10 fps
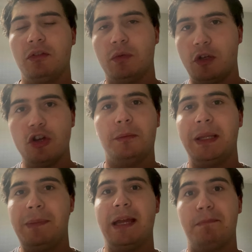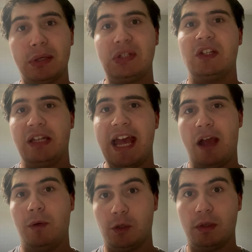there would normally be a button
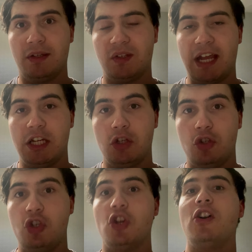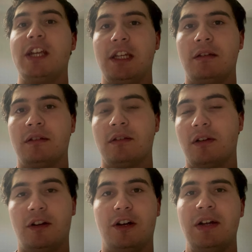there which would say join
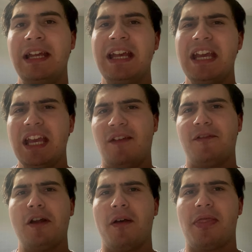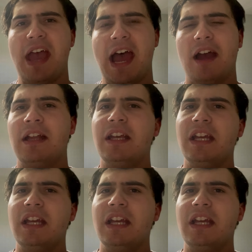or if not that,